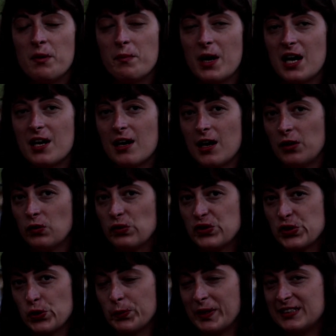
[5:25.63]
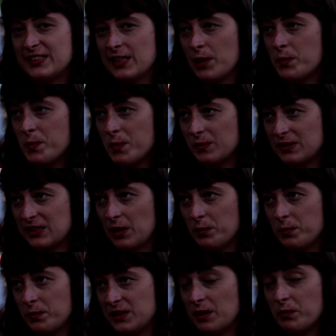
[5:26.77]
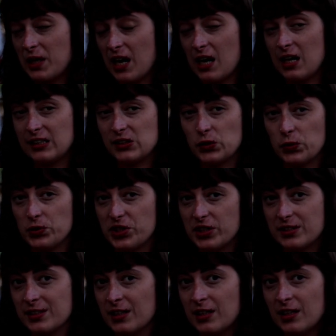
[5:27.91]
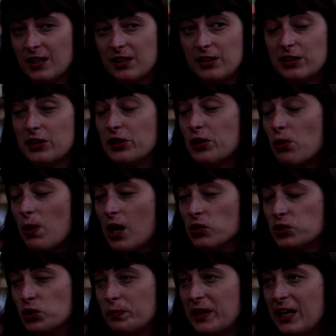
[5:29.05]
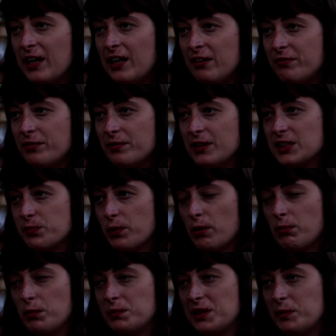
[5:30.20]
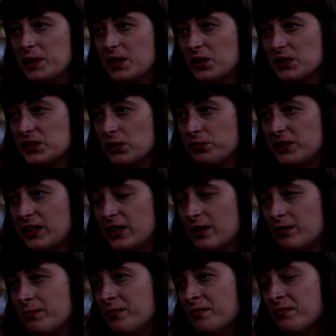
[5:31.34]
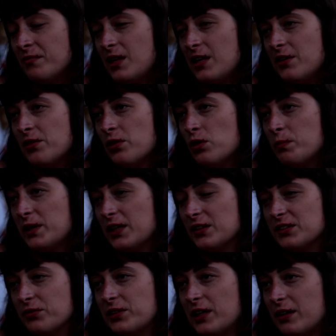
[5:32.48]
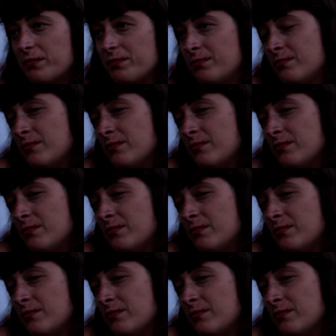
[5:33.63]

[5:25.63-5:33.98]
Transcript: But I also met some guys who just didn't know how to behave. It's probably because of their, I don't know, because of their